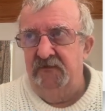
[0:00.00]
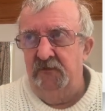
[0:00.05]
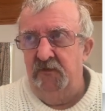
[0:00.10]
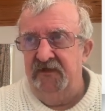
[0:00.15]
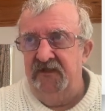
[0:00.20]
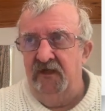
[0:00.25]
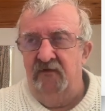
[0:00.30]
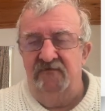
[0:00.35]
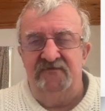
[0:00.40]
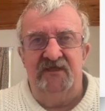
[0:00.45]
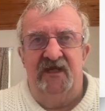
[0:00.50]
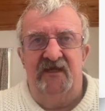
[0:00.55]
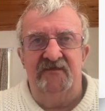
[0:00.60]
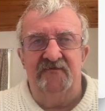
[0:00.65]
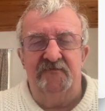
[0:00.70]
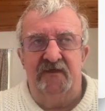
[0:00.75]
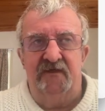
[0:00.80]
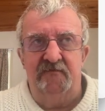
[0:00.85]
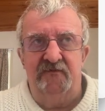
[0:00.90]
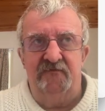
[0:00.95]
we don't
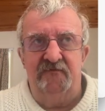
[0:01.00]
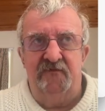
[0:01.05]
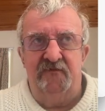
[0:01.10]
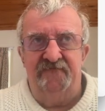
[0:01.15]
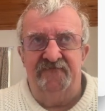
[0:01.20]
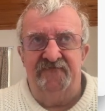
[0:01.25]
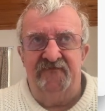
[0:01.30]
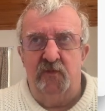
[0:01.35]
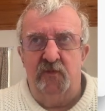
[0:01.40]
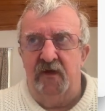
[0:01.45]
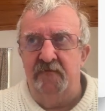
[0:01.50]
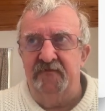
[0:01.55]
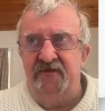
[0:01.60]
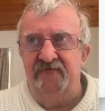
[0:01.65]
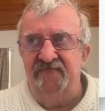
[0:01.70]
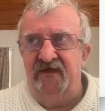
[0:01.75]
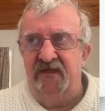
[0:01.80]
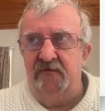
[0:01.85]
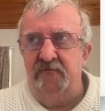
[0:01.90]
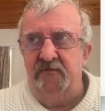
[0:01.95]
charge people for web
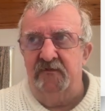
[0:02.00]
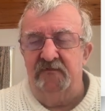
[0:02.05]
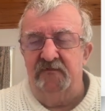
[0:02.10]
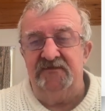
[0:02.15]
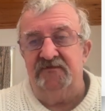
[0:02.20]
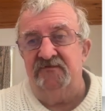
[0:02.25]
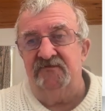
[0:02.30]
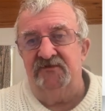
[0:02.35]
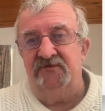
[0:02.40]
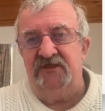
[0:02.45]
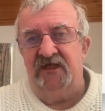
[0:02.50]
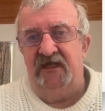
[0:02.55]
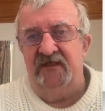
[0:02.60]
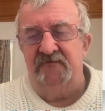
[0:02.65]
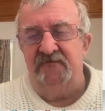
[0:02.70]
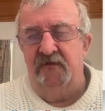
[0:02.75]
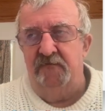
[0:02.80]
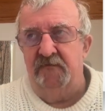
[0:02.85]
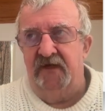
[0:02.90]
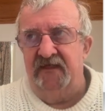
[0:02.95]
development. We just
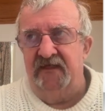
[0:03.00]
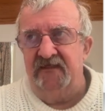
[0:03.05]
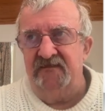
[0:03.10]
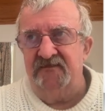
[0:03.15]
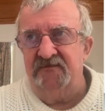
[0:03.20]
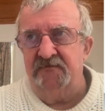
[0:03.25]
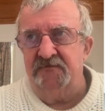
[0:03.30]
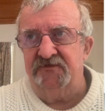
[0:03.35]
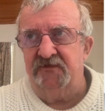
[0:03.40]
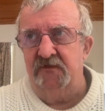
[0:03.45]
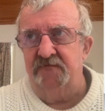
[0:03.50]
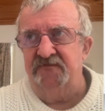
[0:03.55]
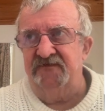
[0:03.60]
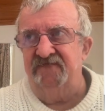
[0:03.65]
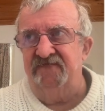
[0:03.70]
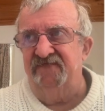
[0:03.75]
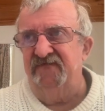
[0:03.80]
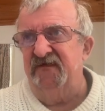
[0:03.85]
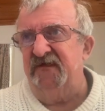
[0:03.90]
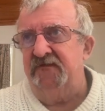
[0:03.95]
charge them a monthly
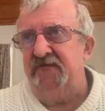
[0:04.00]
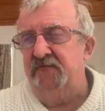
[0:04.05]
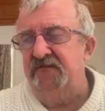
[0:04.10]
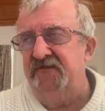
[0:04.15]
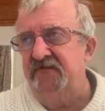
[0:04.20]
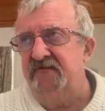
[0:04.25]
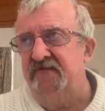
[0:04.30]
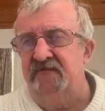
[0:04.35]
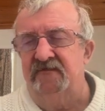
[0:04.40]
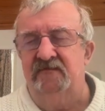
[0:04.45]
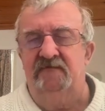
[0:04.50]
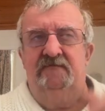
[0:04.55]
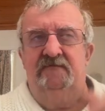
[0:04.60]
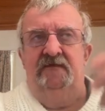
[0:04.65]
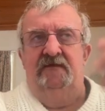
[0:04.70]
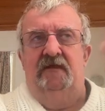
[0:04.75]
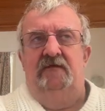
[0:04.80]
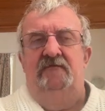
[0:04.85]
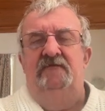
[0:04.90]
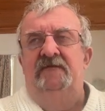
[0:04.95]
subscription fee, which is,
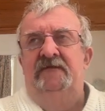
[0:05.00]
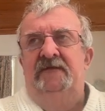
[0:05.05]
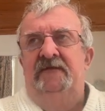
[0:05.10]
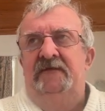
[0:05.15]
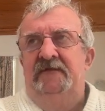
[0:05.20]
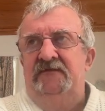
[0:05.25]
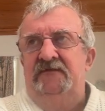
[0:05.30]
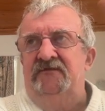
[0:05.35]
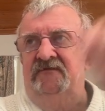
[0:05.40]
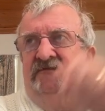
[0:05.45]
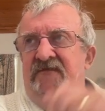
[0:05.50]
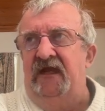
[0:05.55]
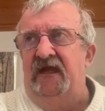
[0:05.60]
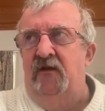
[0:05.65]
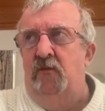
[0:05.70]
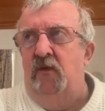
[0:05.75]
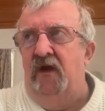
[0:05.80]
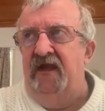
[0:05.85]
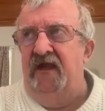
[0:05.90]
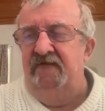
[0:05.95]
just
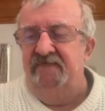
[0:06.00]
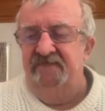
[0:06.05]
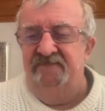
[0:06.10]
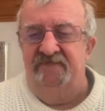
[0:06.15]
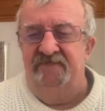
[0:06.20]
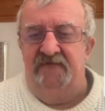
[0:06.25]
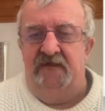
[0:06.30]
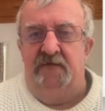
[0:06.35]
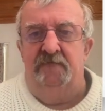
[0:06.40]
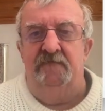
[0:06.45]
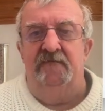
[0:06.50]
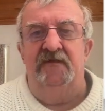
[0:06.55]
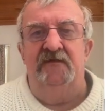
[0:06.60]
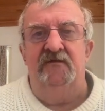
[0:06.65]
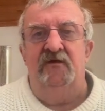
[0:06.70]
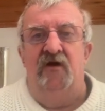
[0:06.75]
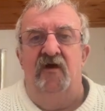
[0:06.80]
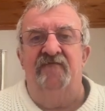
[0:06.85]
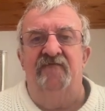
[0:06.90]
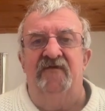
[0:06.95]
our way of
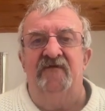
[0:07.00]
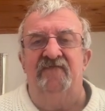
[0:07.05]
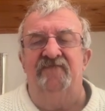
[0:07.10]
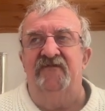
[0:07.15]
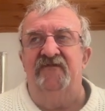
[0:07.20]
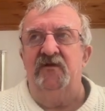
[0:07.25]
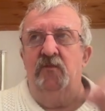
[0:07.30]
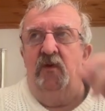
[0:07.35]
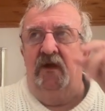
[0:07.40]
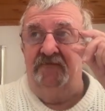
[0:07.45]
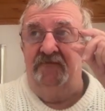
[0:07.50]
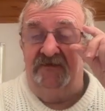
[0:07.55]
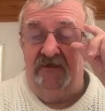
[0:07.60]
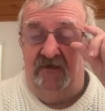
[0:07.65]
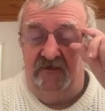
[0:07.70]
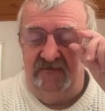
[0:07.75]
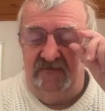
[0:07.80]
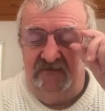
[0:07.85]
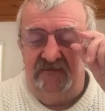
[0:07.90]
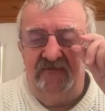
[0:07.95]
offering free
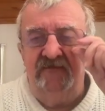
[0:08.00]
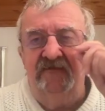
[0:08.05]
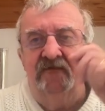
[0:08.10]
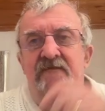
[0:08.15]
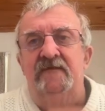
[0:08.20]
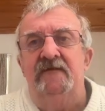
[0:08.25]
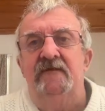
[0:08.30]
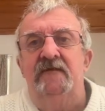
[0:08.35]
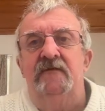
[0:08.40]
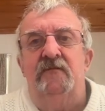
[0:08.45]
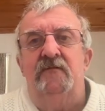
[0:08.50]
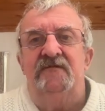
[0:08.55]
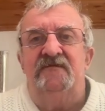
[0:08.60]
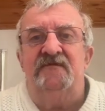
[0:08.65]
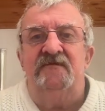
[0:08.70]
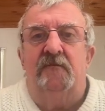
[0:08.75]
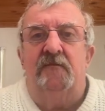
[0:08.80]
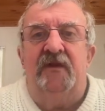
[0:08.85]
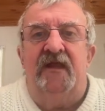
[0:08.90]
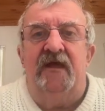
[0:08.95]
websites,
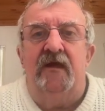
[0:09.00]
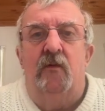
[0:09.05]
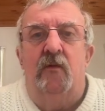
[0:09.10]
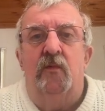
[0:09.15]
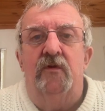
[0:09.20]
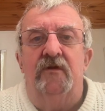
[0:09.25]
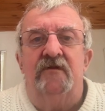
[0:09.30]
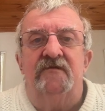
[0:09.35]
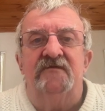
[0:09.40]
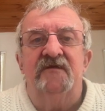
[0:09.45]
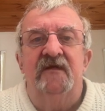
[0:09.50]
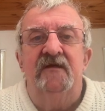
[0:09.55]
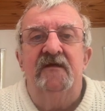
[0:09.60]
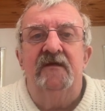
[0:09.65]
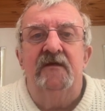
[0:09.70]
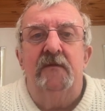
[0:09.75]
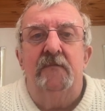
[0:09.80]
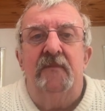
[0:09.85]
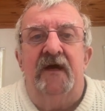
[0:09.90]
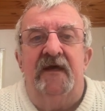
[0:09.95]
which is a play on words.
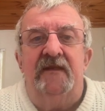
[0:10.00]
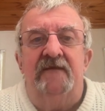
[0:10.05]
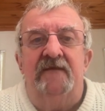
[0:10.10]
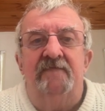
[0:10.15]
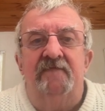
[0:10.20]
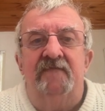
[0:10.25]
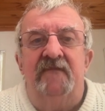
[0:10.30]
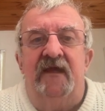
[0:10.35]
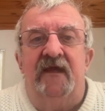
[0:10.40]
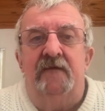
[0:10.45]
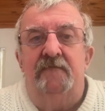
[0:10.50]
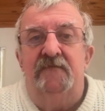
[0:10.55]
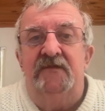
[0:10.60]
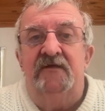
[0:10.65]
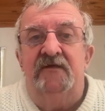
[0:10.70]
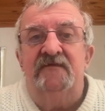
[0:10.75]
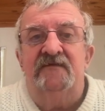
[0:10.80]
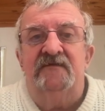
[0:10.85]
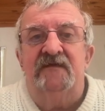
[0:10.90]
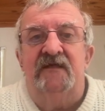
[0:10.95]
But
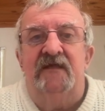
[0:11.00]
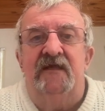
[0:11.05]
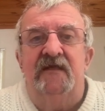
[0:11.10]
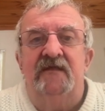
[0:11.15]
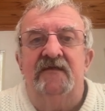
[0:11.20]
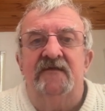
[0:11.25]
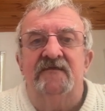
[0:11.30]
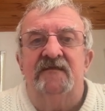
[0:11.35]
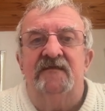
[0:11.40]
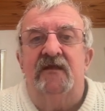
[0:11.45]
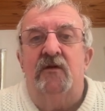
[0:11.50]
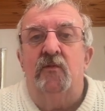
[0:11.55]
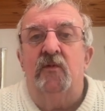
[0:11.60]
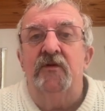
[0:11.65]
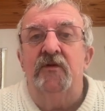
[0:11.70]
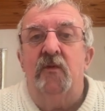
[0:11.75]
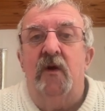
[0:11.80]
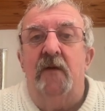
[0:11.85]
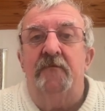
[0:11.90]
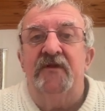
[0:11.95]
you can see here, I said I
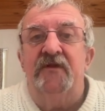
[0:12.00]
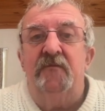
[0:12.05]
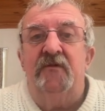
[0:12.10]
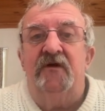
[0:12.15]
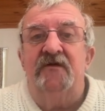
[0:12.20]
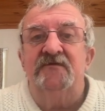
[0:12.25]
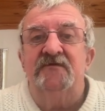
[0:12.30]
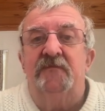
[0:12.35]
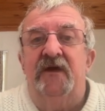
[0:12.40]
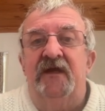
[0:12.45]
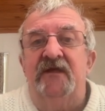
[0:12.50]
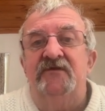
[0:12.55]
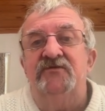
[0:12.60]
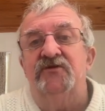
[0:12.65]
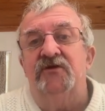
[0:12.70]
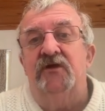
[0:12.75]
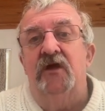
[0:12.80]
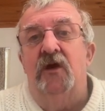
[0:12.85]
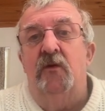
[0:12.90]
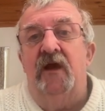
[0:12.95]
want to optimize
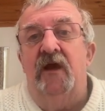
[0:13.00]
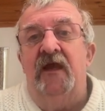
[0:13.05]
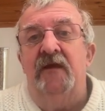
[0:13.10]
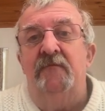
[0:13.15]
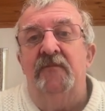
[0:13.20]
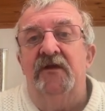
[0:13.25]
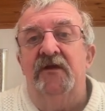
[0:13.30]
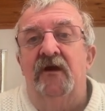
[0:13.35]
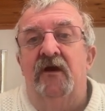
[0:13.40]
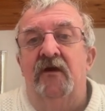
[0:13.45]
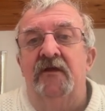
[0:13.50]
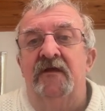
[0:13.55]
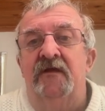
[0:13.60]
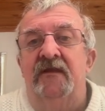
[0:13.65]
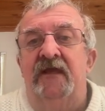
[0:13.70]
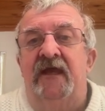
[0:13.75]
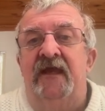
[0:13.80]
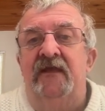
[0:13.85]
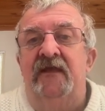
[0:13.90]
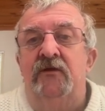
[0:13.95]
pay-as-you-go
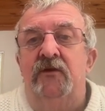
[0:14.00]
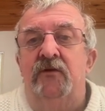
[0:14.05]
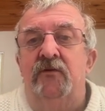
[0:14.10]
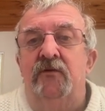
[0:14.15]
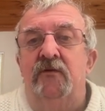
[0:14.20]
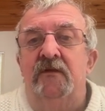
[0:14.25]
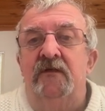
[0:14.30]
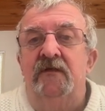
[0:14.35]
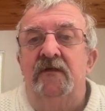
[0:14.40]
abi.au